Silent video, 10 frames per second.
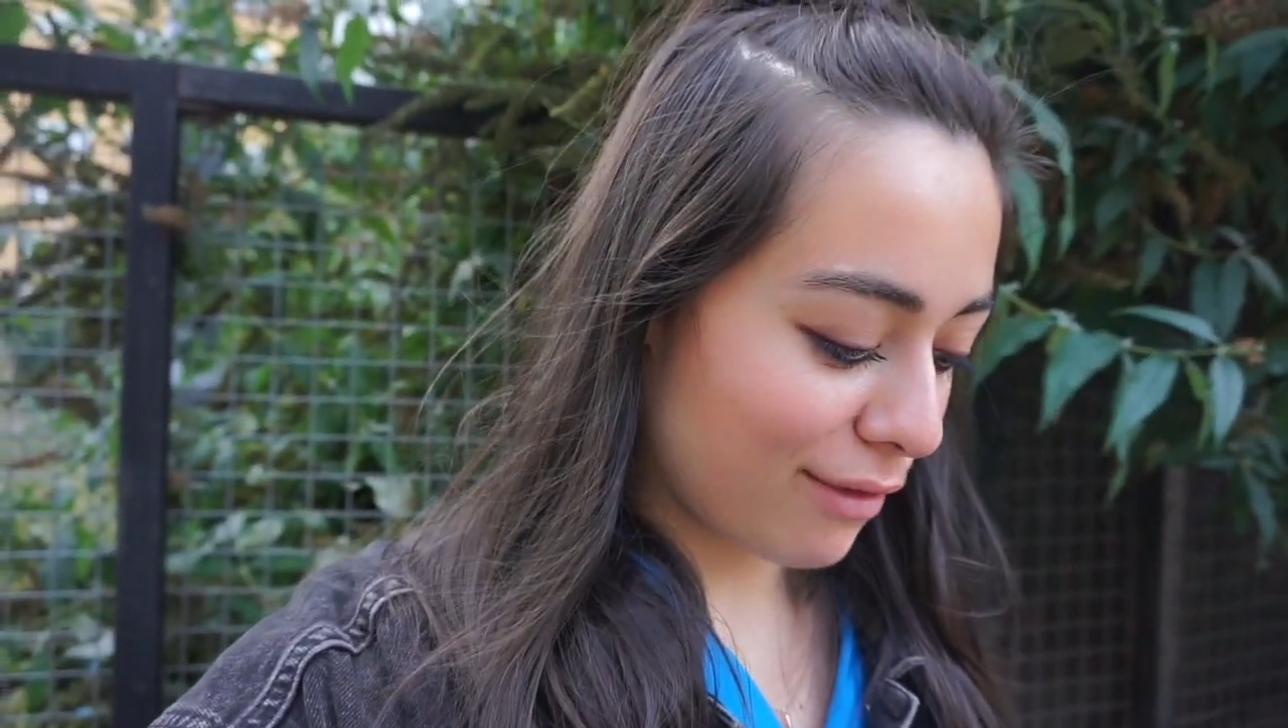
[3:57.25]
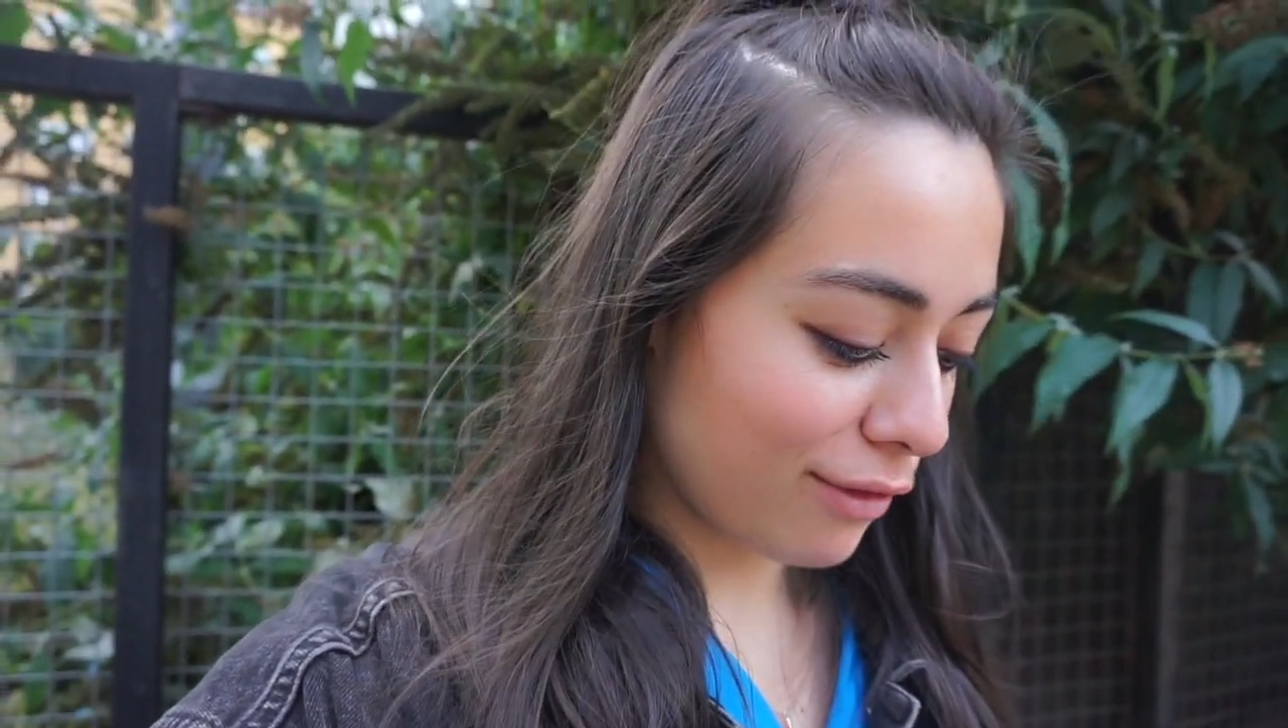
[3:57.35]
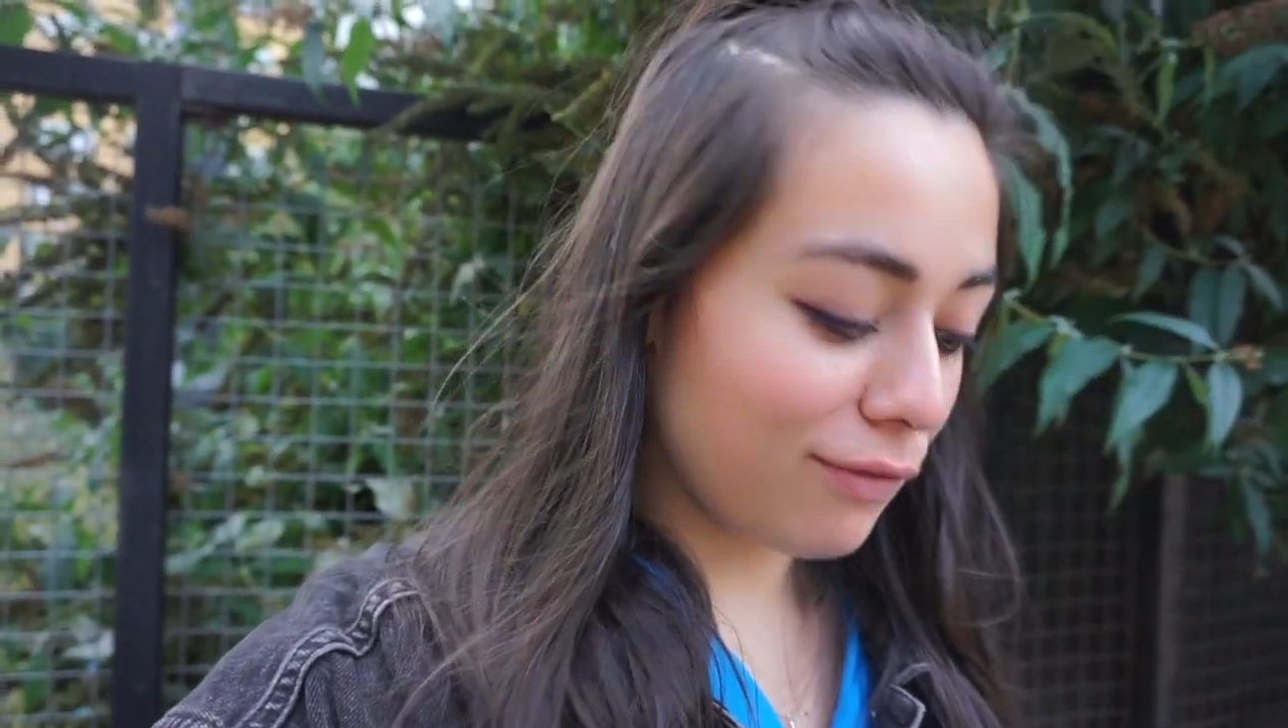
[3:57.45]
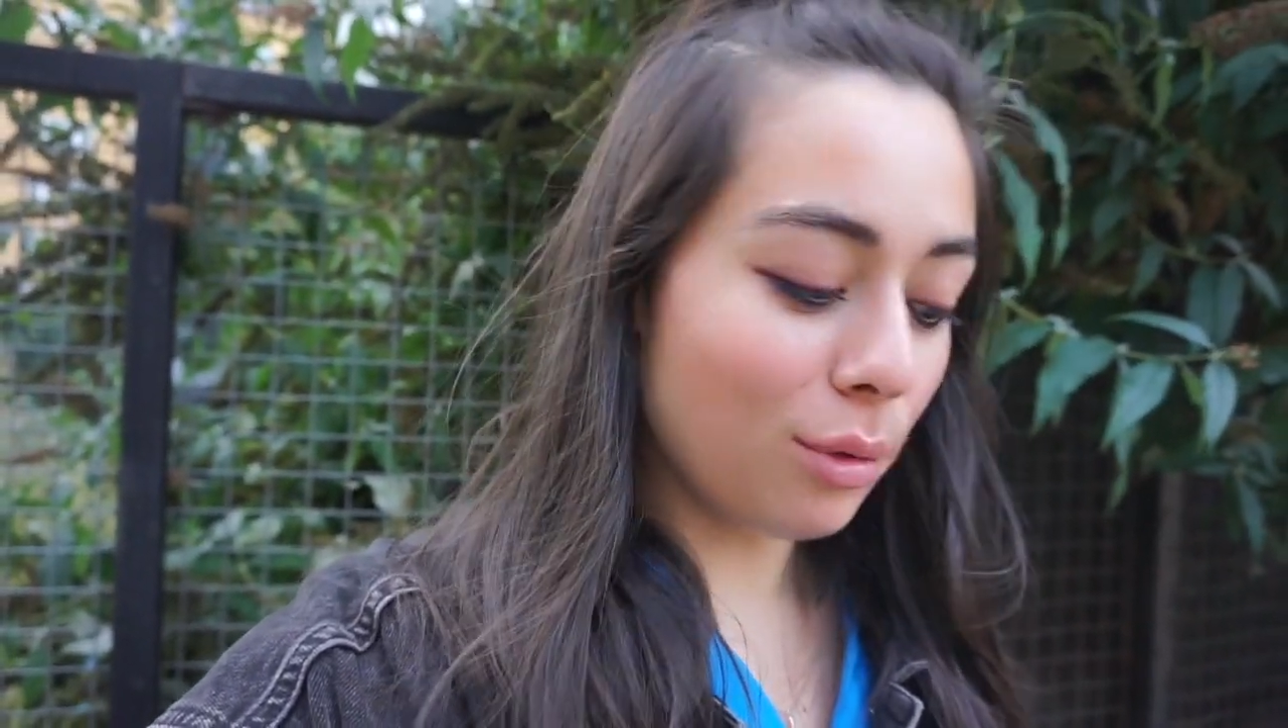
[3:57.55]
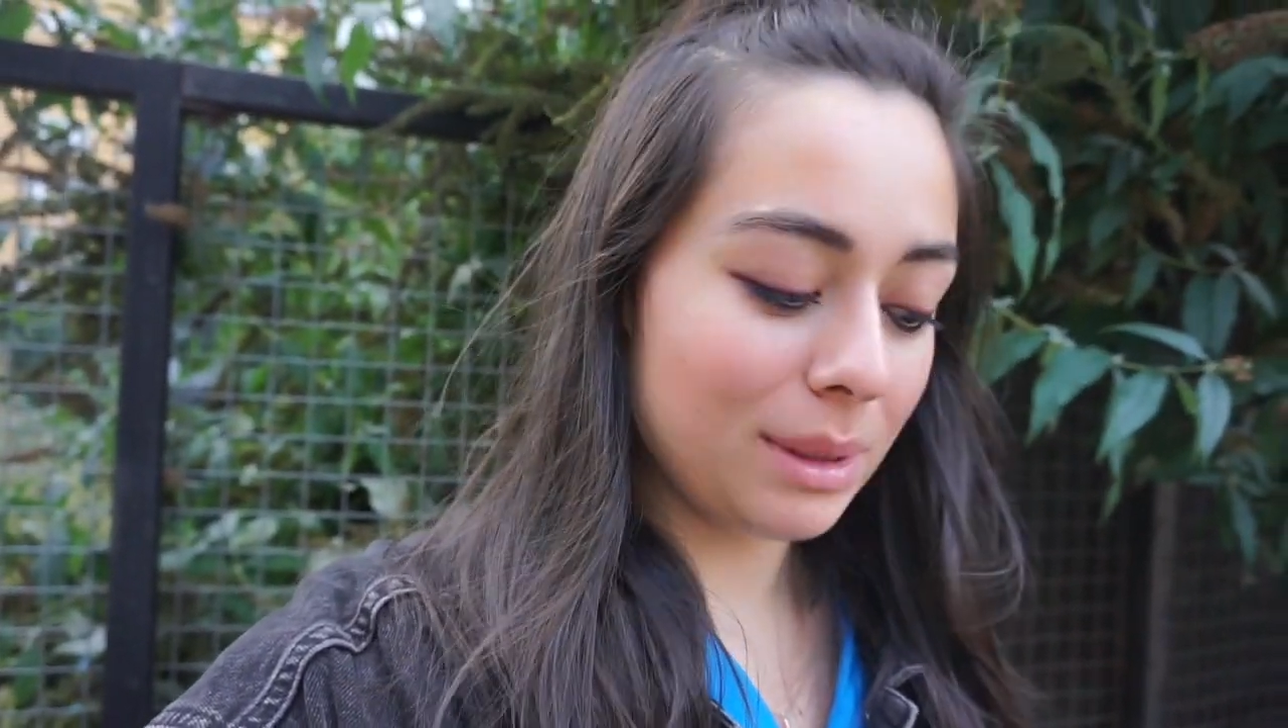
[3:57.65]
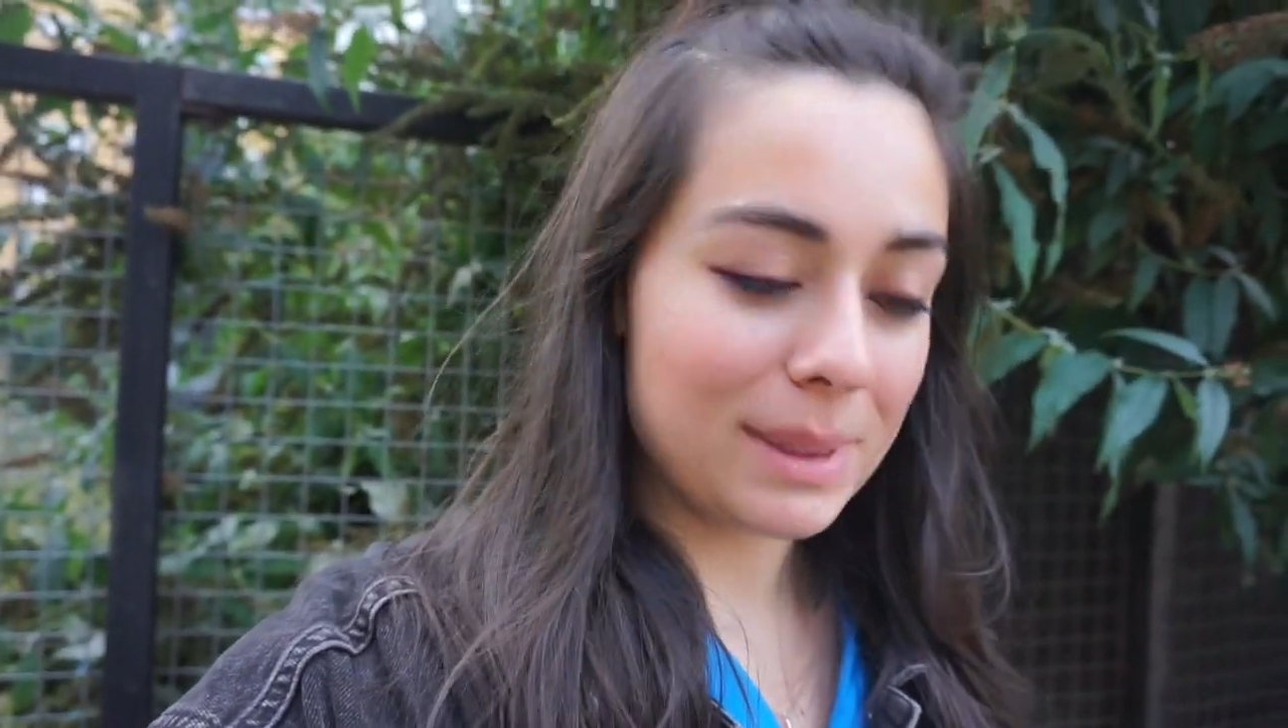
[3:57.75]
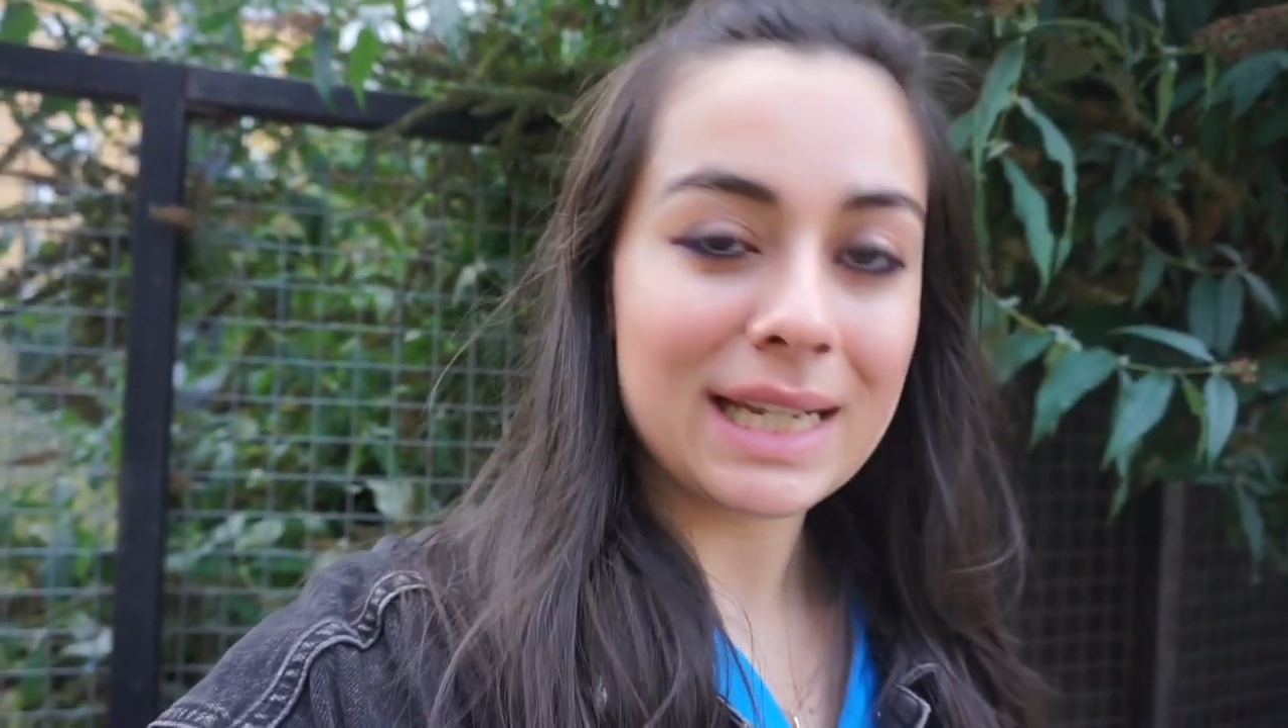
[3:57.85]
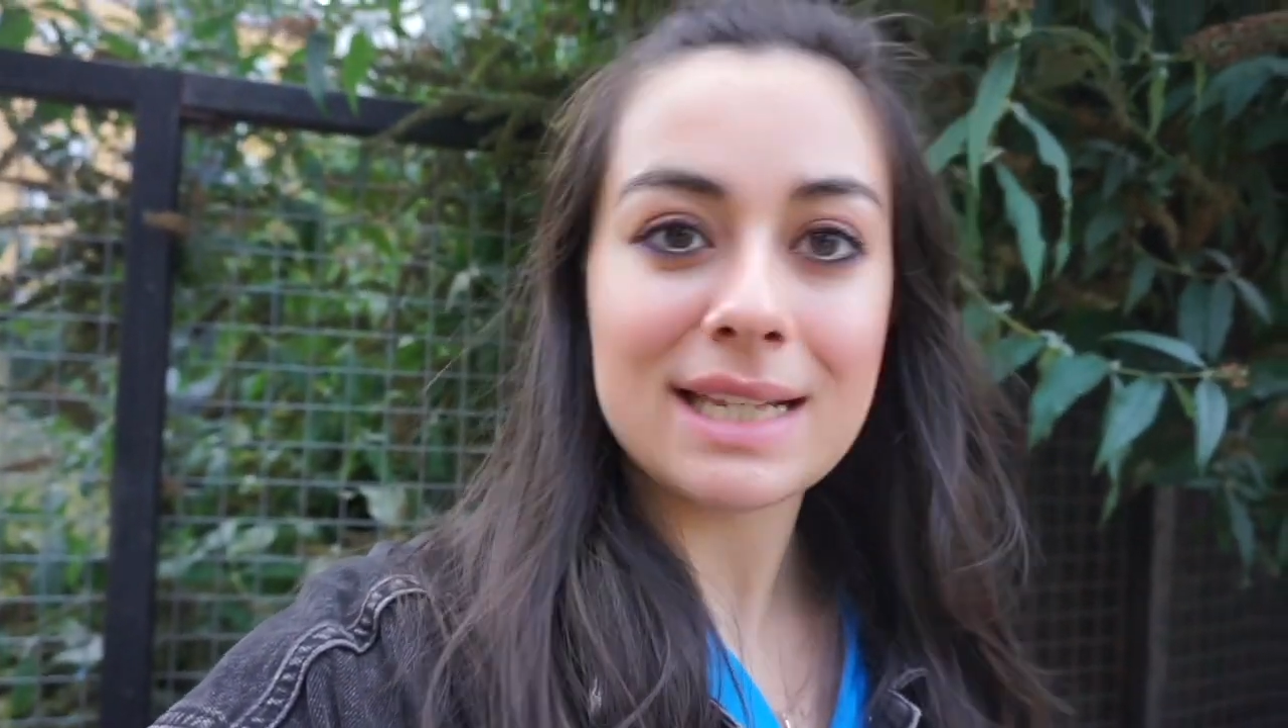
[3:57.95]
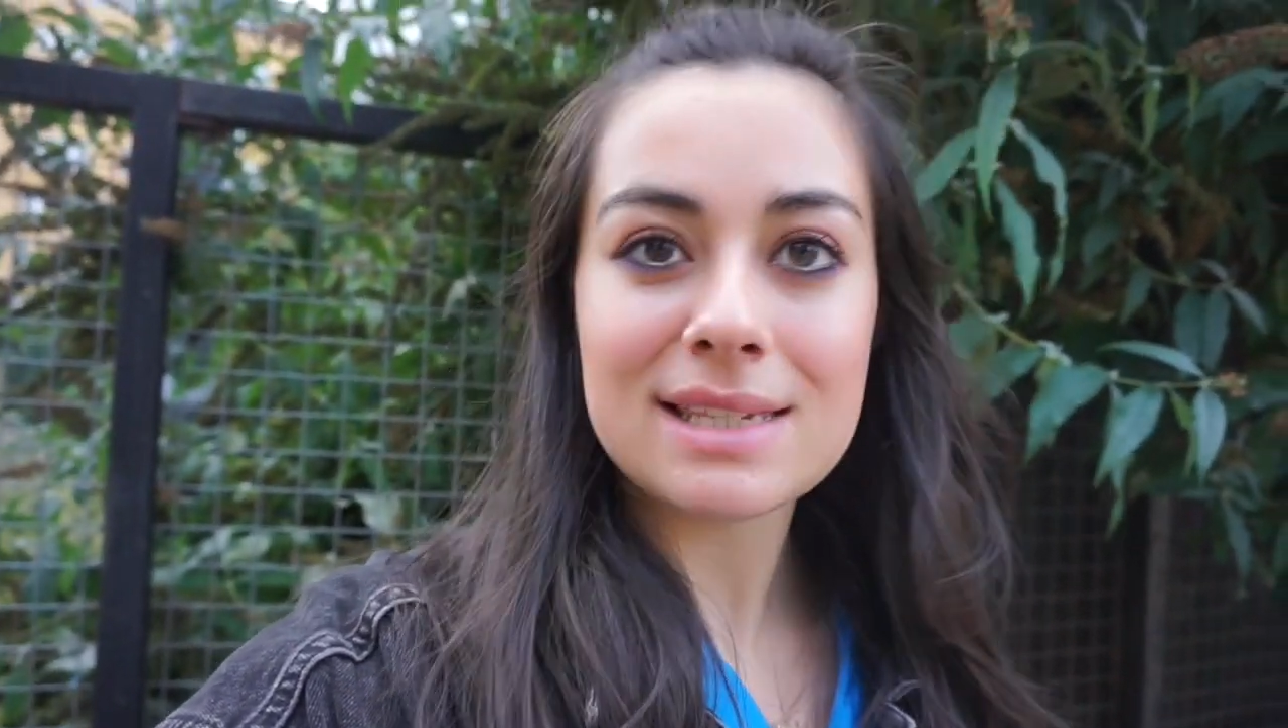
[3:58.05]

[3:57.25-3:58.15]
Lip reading: 40 minutes